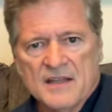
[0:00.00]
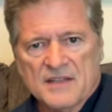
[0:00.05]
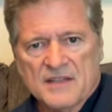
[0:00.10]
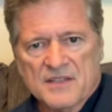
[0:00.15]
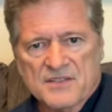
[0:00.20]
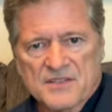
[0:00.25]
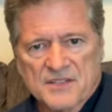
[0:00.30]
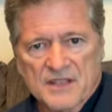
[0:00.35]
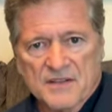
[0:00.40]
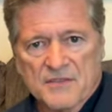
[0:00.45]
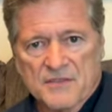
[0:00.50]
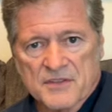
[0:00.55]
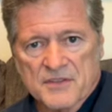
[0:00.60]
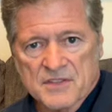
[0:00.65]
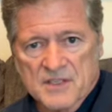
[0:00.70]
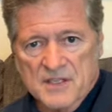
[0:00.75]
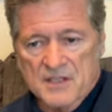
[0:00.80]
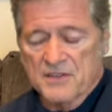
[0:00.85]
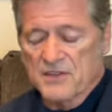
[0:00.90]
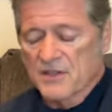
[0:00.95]
to see if there's
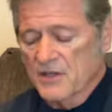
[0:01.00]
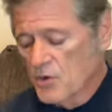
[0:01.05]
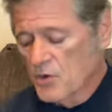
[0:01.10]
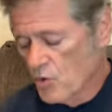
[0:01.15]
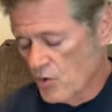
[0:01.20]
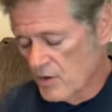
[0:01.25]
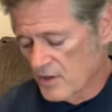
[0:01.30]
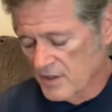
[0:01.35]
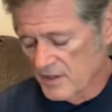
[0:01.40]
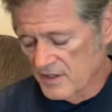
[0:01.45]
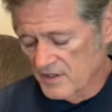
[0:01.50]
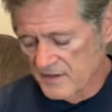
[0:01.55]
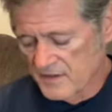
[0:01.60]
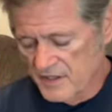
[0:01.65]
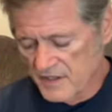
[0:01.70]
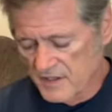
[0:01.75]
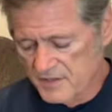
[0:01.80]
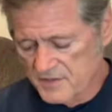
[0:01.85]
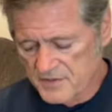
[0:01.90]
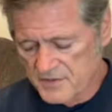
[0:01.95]
anything going on in there.